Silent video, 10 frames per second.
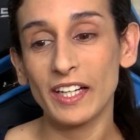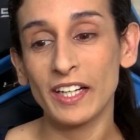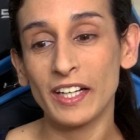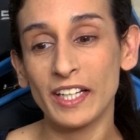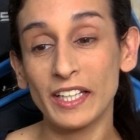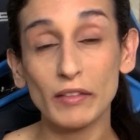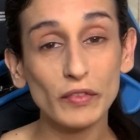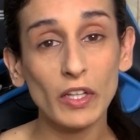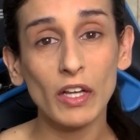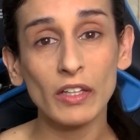I
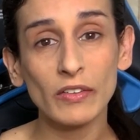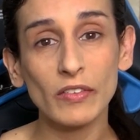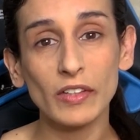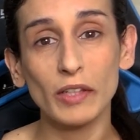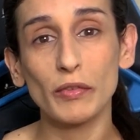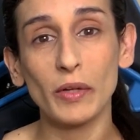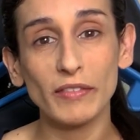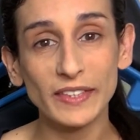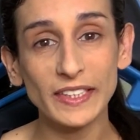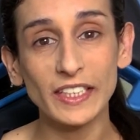laughed a lot. If you
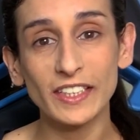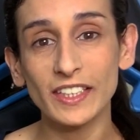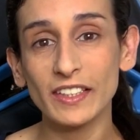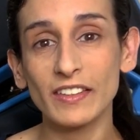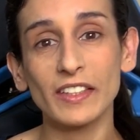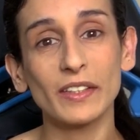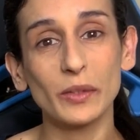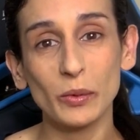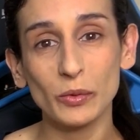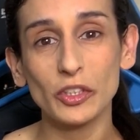haven't seen it, then
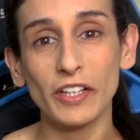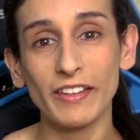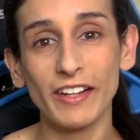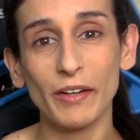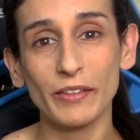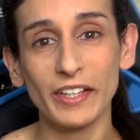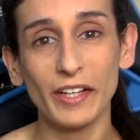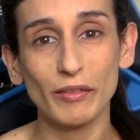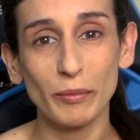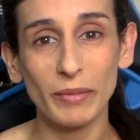go check that out. I
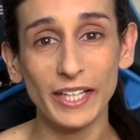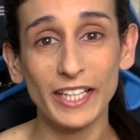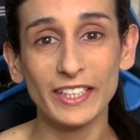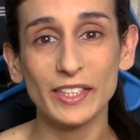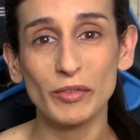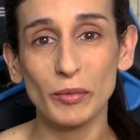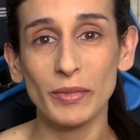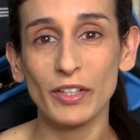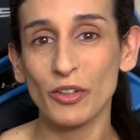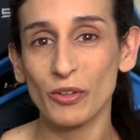have a playlist for
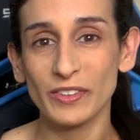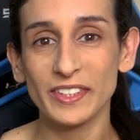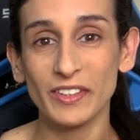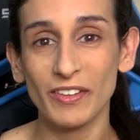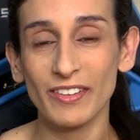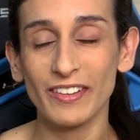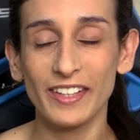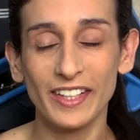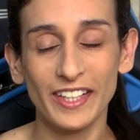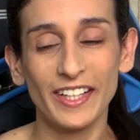Better Call Saul.
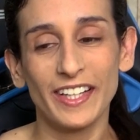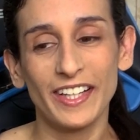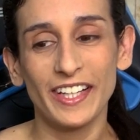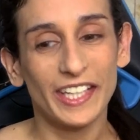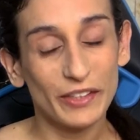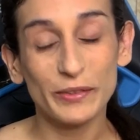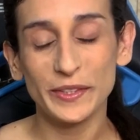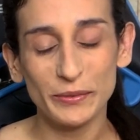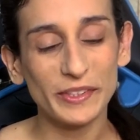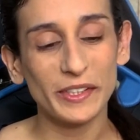It
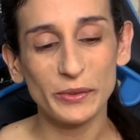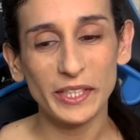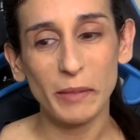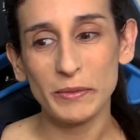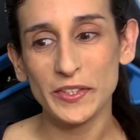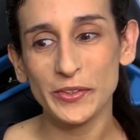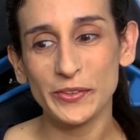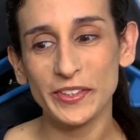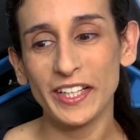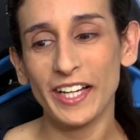was a really good
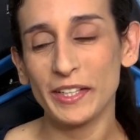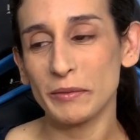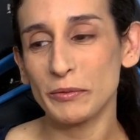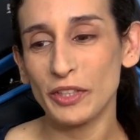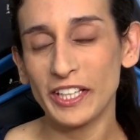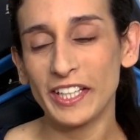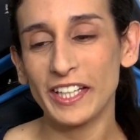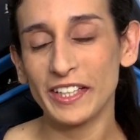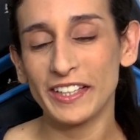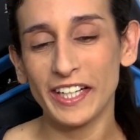episode. I'm
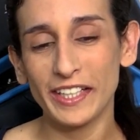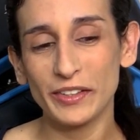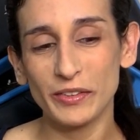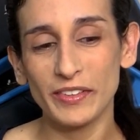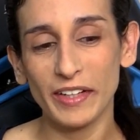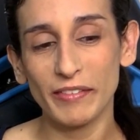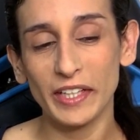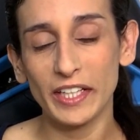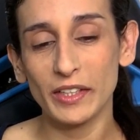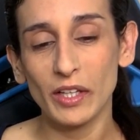really dying to dive
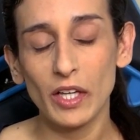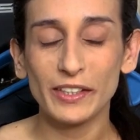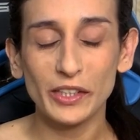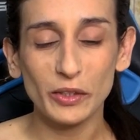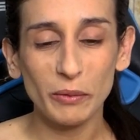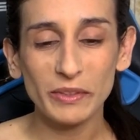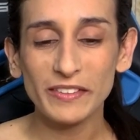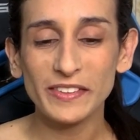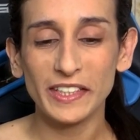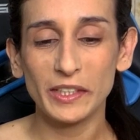in. You know
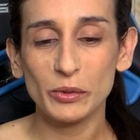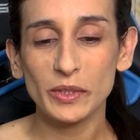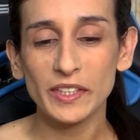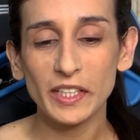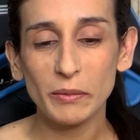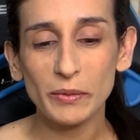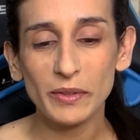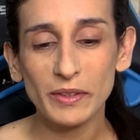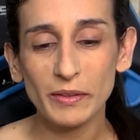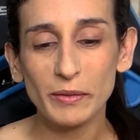what's interesting
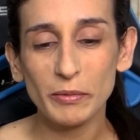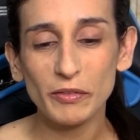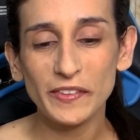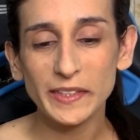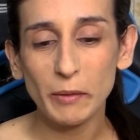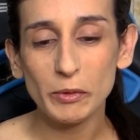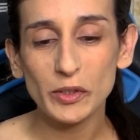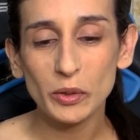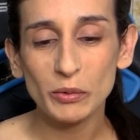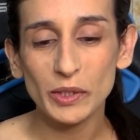about the previous
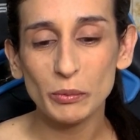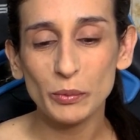episode?